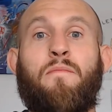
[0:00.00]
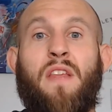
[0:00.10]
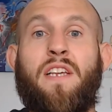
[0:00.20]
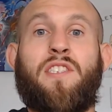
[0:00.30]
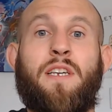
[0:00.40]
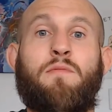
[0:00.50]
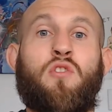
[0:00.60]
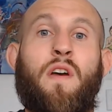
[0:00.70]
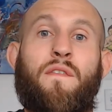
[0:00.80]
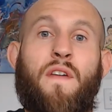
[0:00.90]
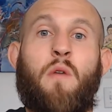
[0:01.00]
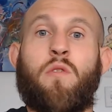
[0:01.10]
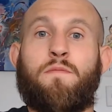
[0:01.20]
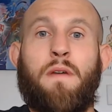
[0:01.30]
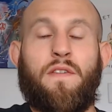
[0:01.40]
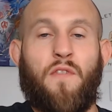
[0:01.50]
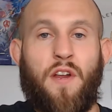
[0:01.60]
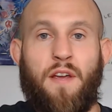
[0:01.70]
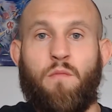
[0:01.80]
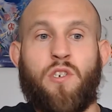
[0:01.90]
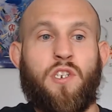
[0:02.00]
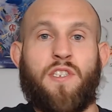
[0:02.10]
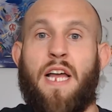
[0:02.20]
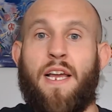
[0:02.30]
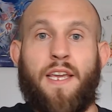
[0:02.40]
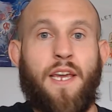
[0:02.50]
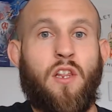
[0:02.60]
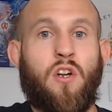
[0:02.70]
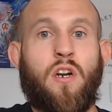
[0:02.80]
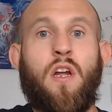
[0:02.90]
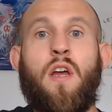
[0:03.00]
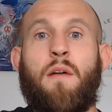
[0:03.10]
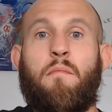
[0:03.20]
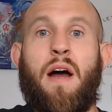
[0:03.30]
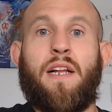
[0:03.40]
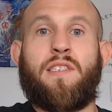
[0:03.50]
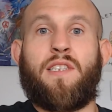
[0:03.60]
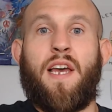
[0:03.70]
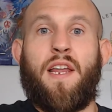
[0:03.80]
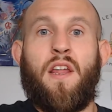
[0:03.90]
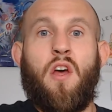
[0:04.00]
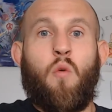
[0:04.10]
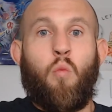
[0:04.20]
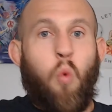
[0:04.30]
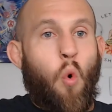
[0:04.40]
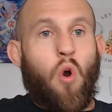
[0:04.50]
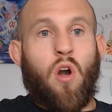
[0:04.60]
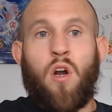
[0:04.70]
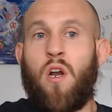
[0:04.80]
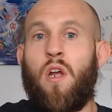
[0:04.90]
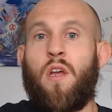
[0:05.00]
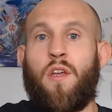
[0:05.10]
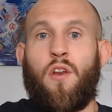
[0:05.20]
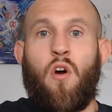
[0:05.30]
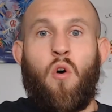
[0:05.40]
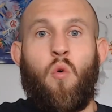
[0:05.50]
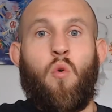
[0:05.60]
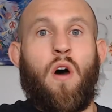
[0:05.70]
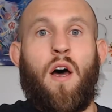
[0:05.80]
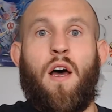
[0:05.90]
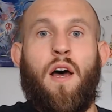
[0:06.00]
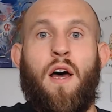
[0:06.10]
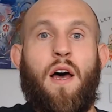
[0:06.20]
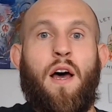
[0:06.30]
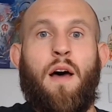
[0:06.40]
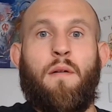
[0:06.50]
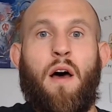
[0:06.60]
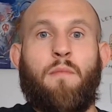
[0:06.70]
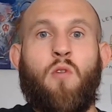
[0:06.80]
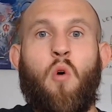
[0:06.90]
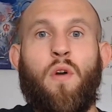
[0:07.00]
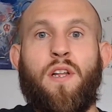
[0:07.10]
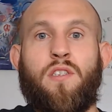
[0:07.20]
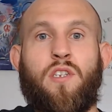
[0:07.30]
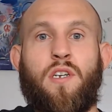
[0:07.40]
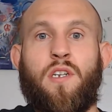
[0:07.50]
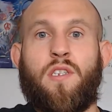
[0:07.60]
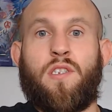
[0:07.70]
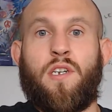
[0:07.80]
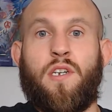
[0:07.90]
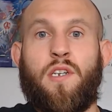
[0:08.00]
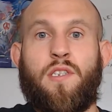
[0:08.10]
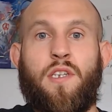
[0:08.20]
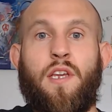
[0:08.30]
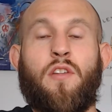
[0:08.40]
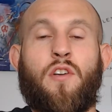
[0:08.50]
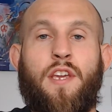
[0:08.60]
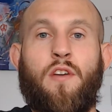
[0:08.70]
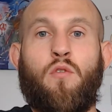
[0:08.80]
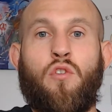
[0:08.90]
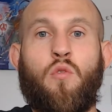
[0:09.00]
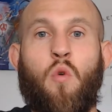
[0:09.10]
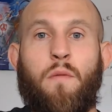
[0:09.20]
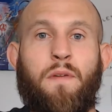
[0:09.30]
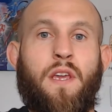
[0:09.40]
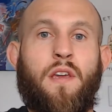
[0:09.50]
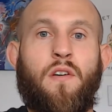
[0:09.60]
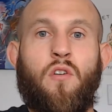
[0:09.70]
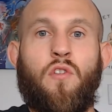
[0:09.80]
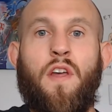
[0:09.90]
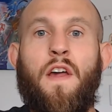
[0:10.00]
what's best for him, which is that killer mindset, war. You know, I'm going in to either kill you or be killed.